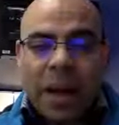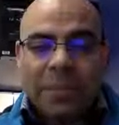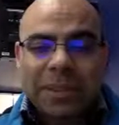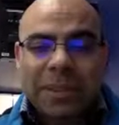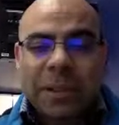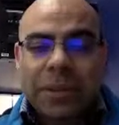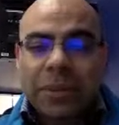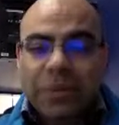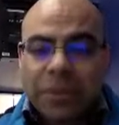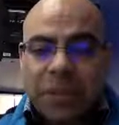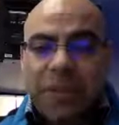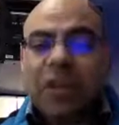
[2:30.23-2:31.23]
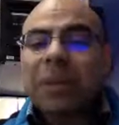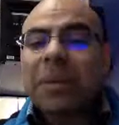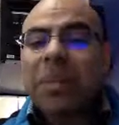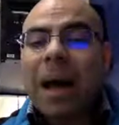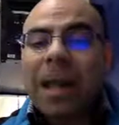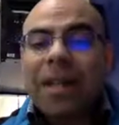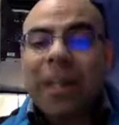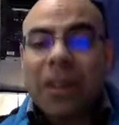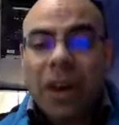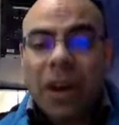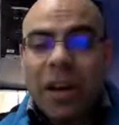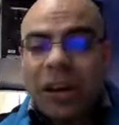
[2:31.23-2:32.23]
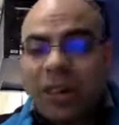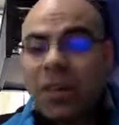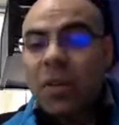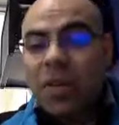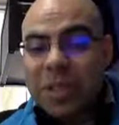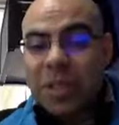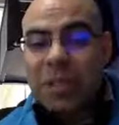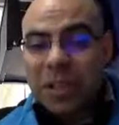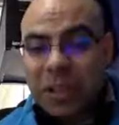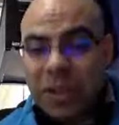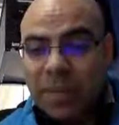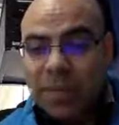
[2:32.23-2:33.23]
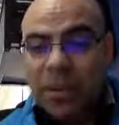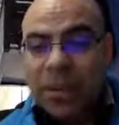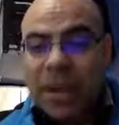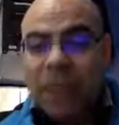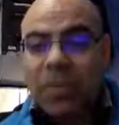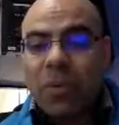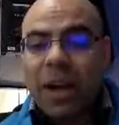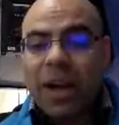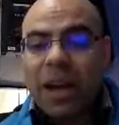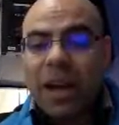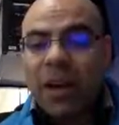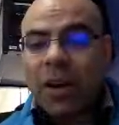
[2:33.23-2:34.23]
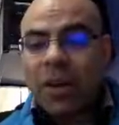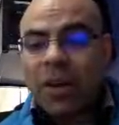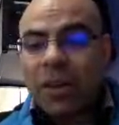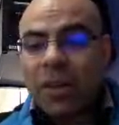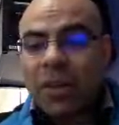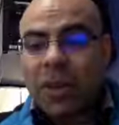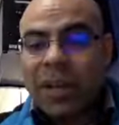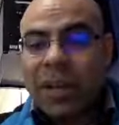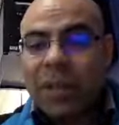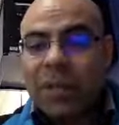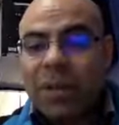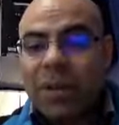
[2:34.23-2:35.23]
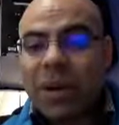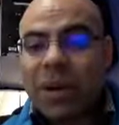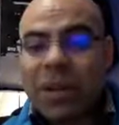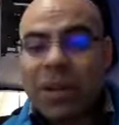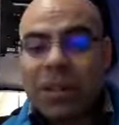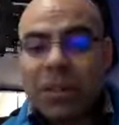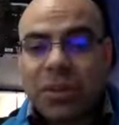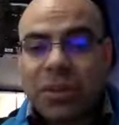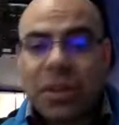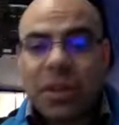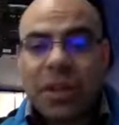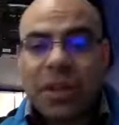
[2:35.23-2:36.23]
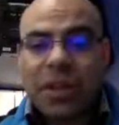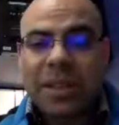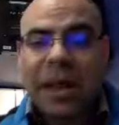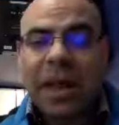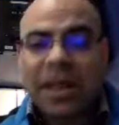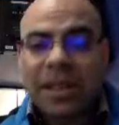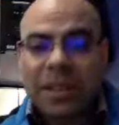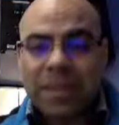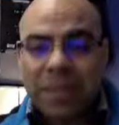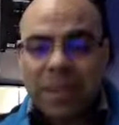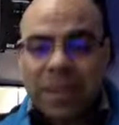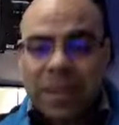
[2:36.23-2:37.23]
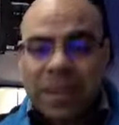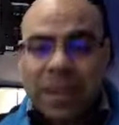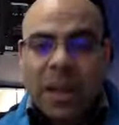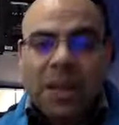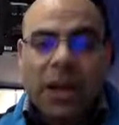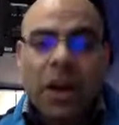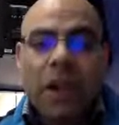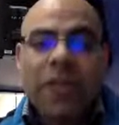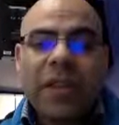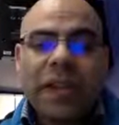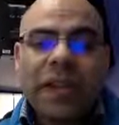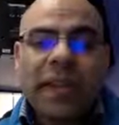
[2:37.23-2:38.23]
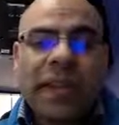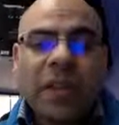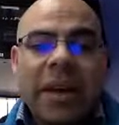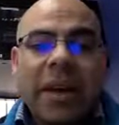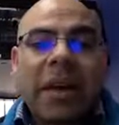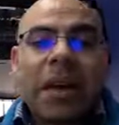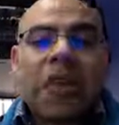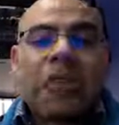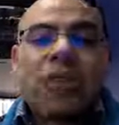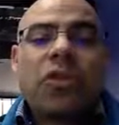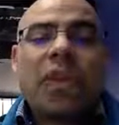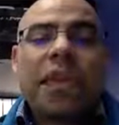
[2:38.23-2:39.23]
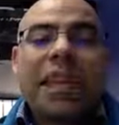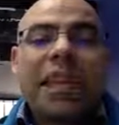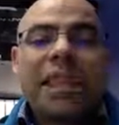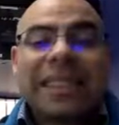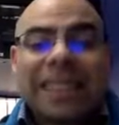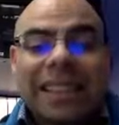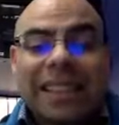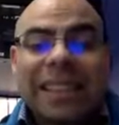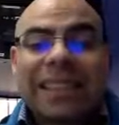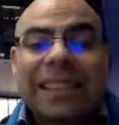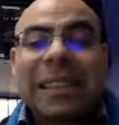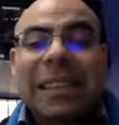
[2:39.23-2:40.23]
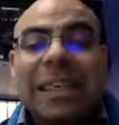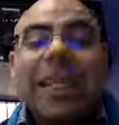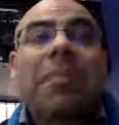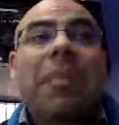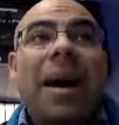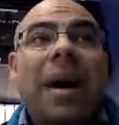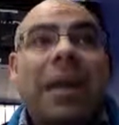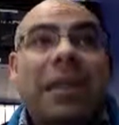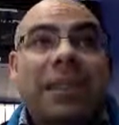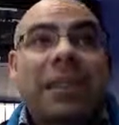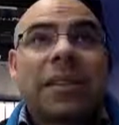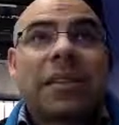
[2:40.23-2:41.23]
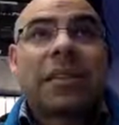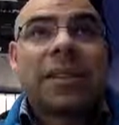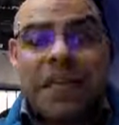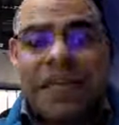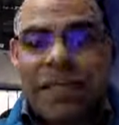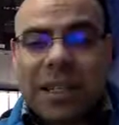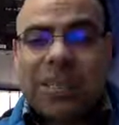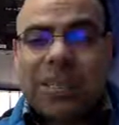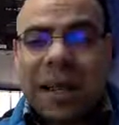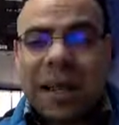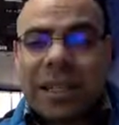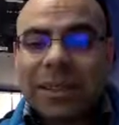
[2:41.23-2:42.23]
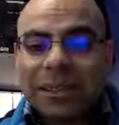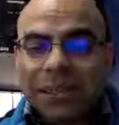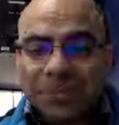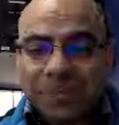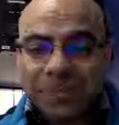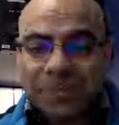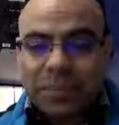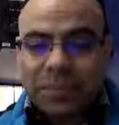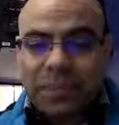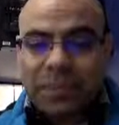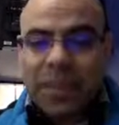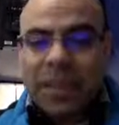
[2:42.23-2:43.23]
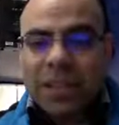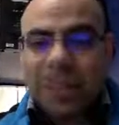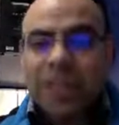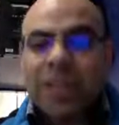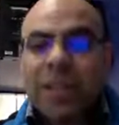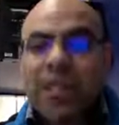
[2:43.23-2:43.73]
So you've got the marking guidelines. I don't want to spend my time doing that right now. I kind of want to get right into the task. So over here, you need 16 bars. 16 bars, and it's going to be a